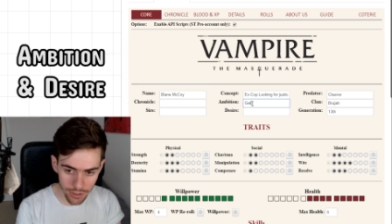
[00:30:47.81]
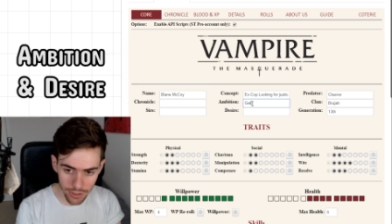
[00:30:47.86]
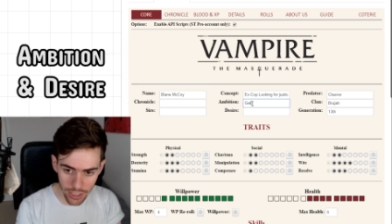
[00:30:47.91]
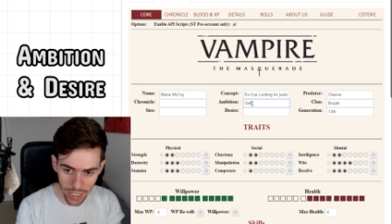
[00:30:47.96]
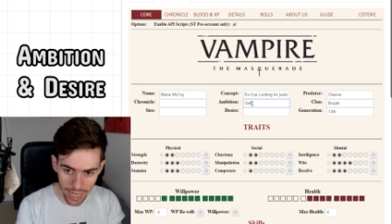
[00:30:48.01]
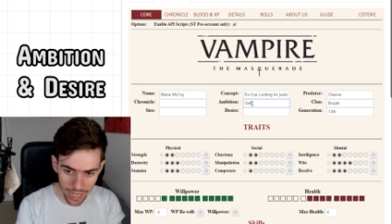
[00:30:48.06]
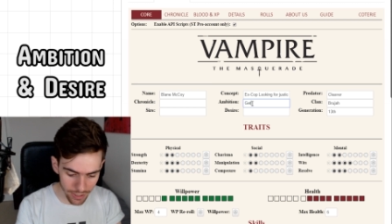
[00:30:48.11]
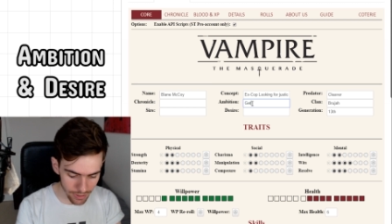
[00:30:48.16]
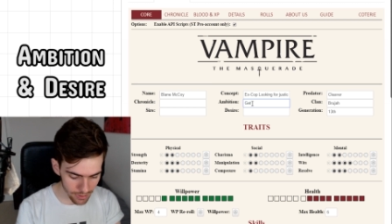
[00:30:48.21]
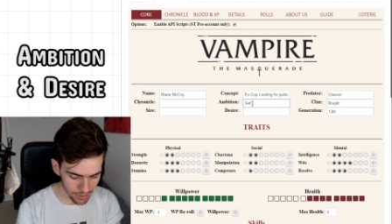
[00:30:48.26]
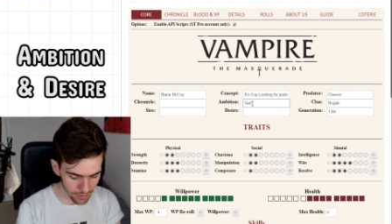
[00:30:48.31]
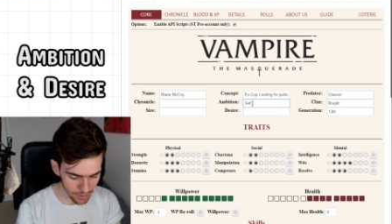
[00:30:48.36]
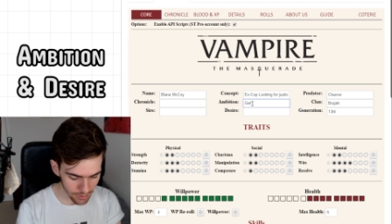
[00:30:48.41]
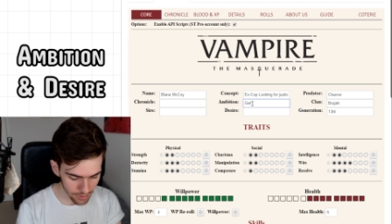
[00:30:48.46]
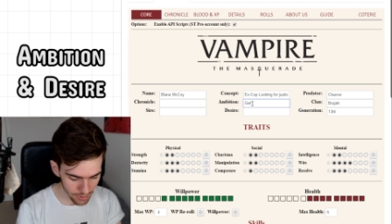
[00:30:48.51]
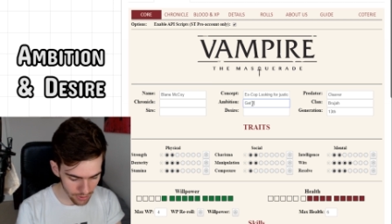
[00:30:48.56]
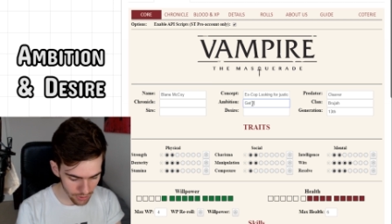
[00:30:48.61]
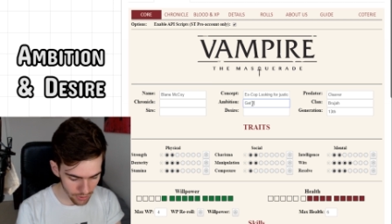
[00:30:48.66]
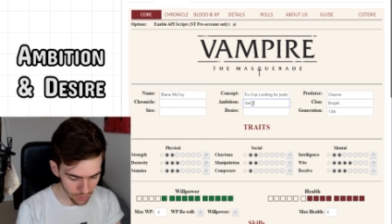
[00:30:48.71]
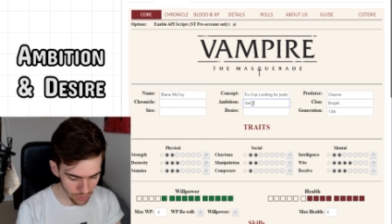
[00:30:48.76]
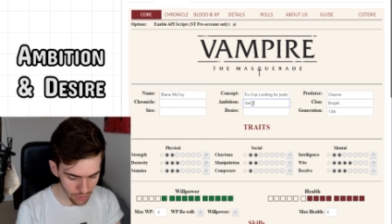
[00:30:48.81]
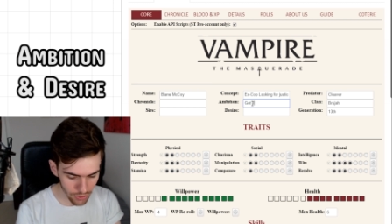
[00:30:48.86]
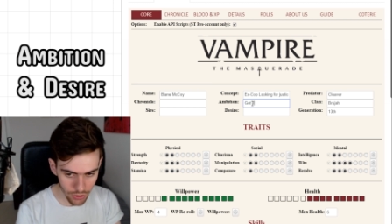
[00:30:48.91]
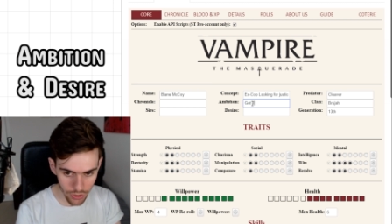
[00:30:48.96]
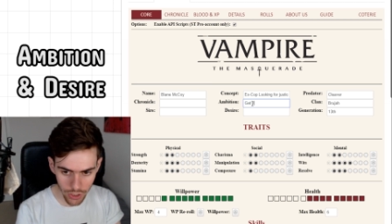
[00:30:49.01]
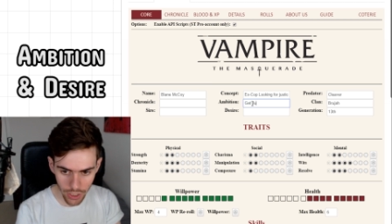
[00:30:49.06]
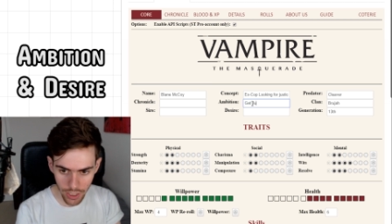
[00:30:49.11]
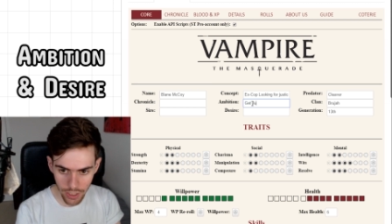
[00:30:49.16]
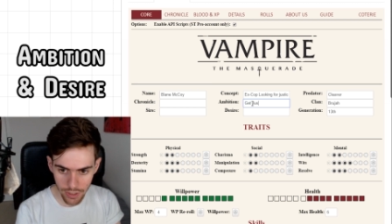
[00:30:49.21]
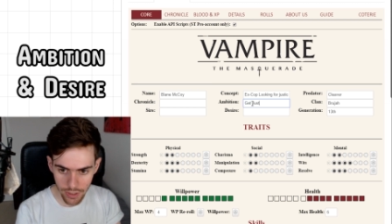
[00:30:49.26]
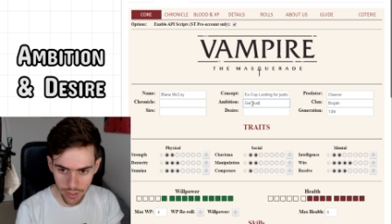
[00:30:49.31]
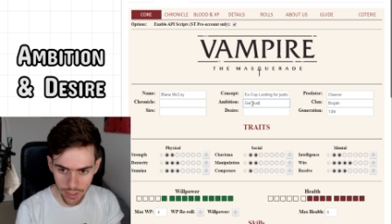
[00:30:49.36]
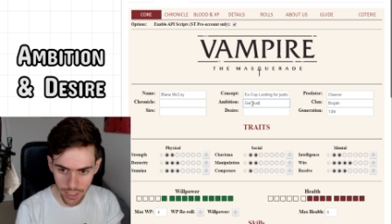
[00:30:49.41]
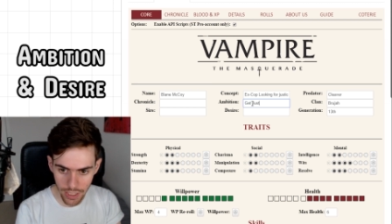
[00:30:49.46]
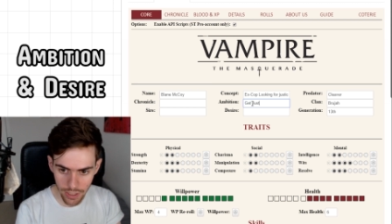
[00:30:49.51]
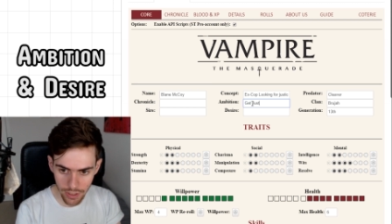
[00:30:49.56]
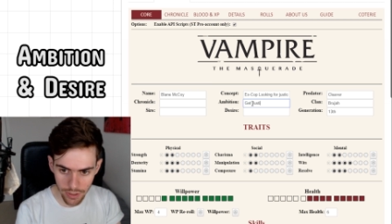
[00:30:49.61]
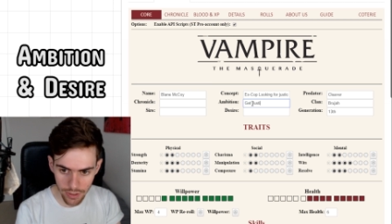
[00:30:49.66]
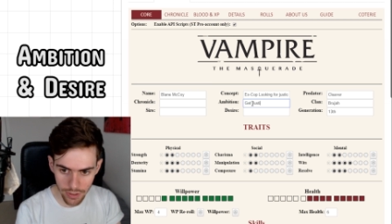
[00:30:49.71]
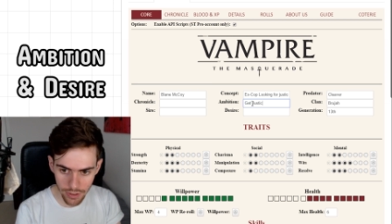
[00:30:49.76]
get
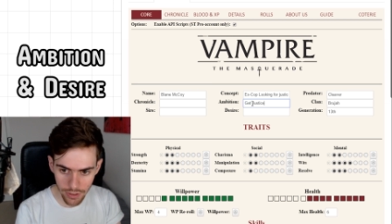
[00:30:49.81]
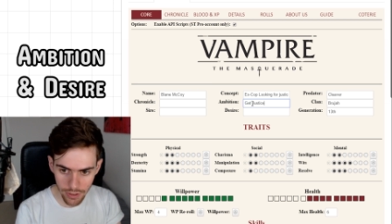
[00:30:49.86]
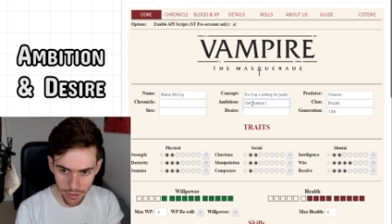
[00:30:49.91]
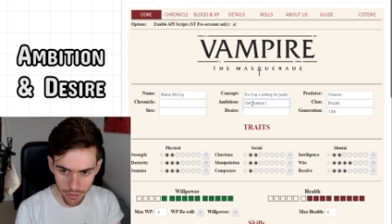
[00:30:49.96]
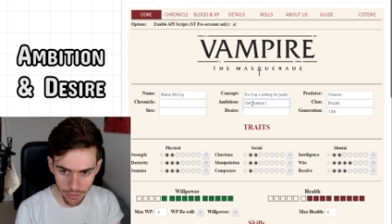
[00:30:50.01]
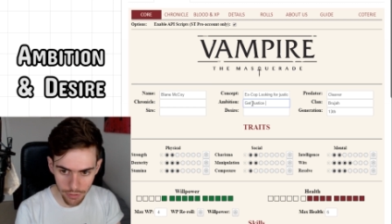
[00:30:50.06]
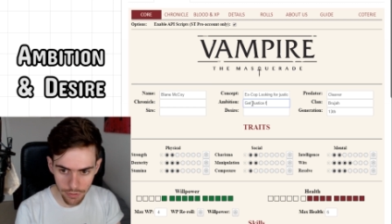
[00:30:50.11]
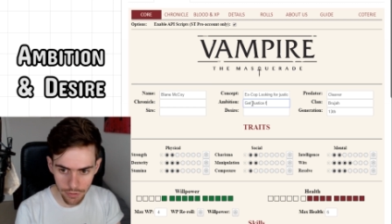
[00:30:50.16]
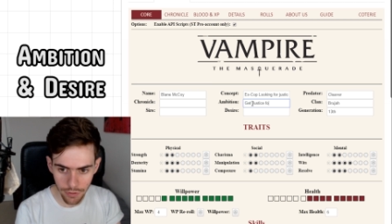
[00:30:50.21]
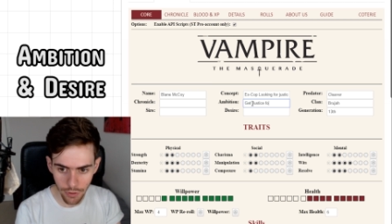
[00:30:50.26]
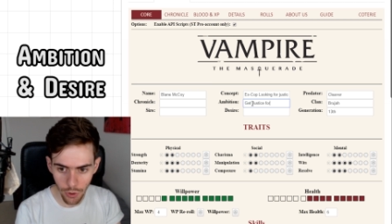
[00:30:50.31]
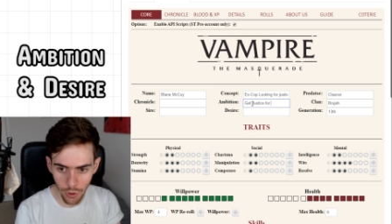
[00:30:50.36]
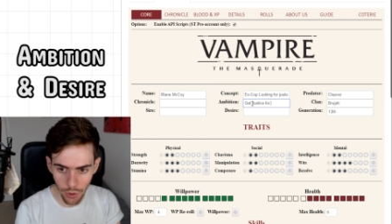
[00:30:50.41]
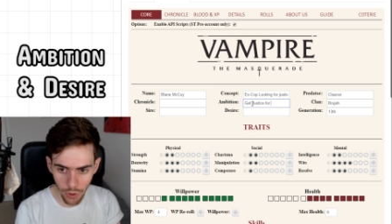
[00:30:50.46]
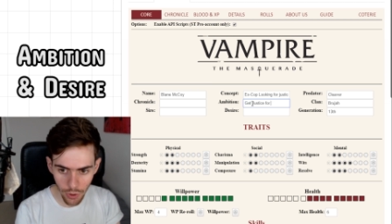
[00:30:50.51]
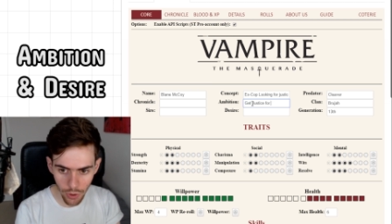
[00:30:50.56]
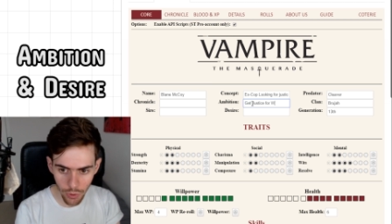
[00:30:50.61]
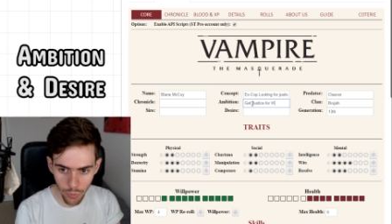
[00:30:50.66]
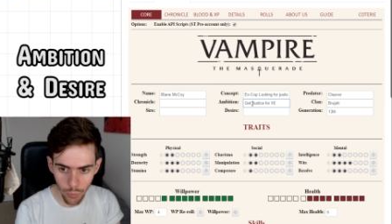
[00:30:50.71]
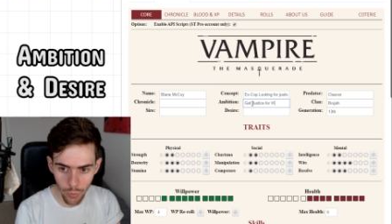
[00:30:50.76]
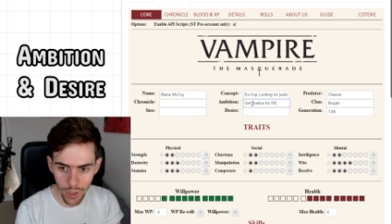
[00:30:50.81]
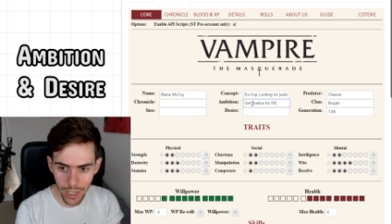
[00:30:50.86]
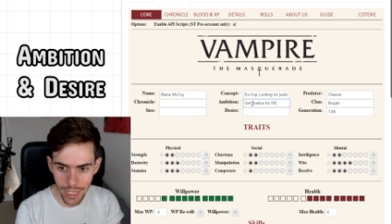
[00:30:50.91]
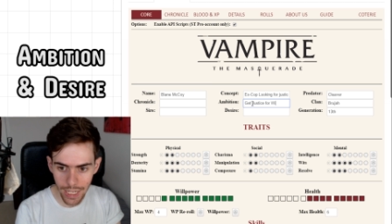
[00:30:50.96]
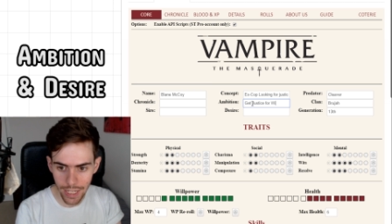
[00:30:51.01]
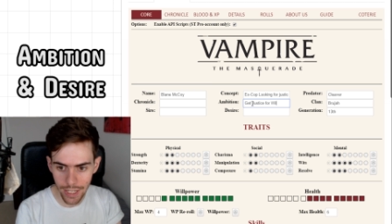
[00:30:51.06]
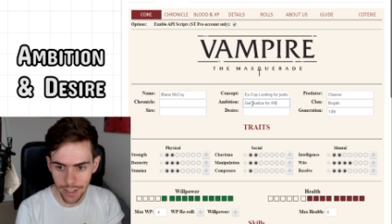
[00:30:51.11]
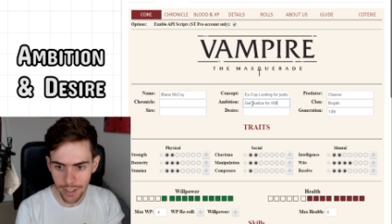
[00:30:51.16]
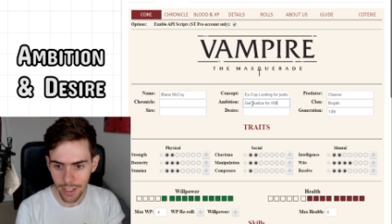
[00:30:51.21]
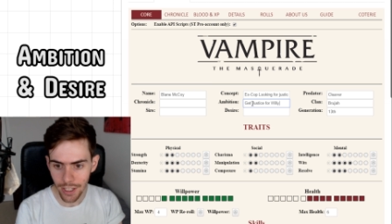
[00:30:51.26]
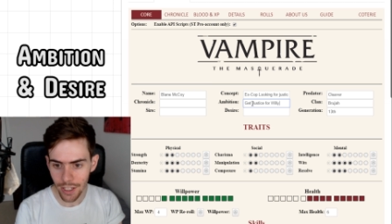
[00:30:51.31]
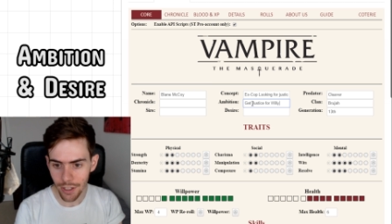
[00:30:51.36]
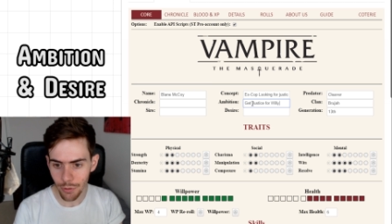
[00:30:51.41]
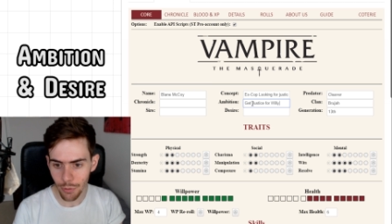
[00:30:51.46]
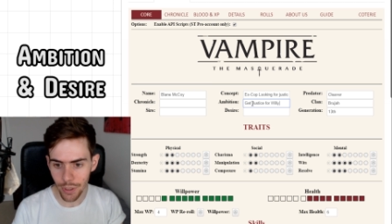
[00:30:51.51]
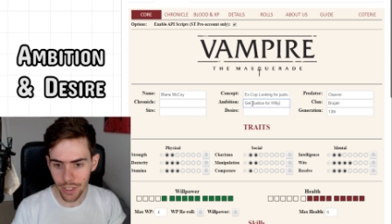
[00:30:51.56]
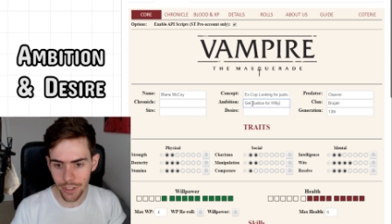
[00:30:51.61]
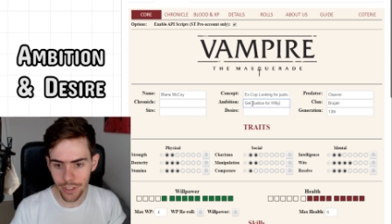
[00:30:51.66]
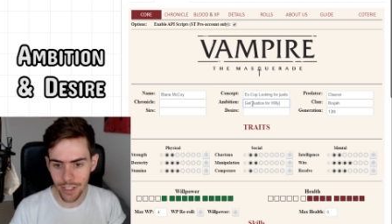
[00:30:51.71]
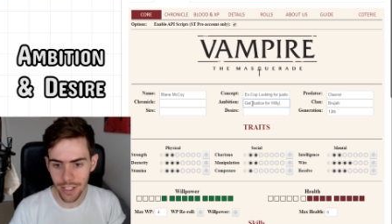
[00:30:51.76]
justice for Willy,
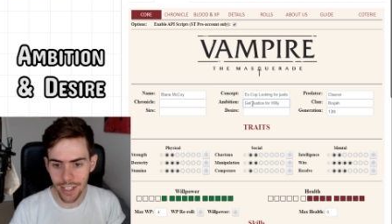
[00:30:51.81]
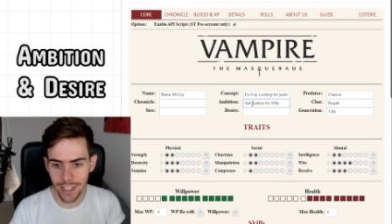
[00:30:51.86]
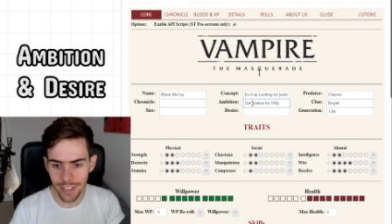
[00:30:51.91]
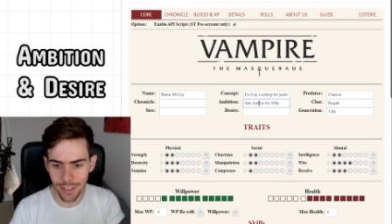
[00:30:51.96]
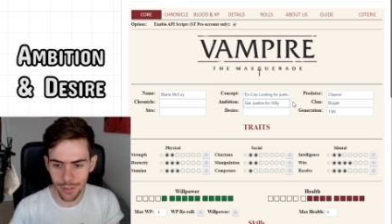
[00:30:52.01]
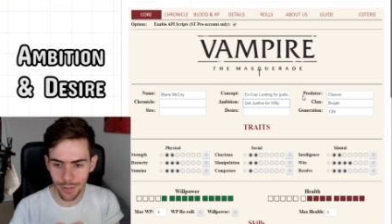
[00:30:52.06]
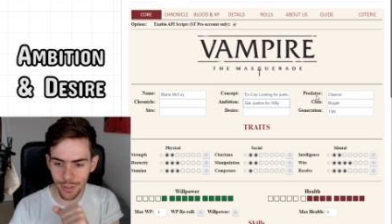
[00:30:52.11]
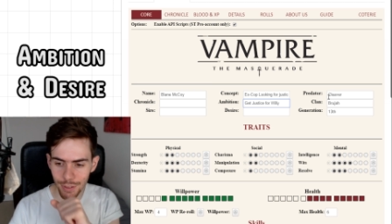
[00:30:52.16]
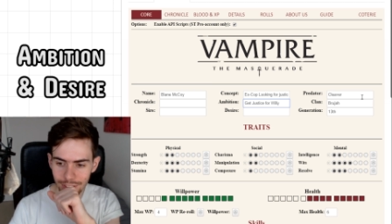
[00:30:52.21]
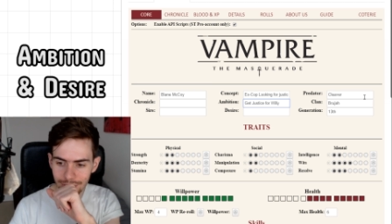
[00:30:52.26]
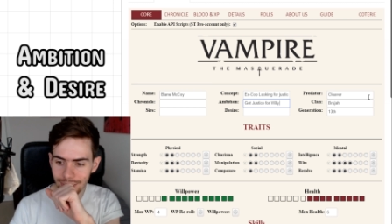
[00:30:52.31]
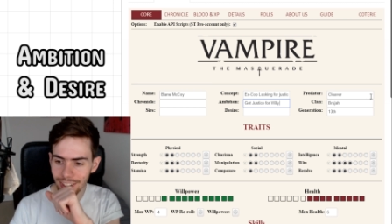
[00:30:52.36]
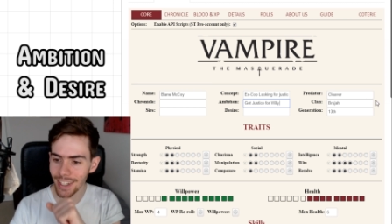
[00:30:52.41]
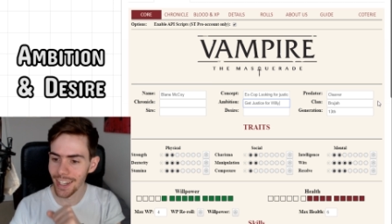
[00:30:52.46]
which is,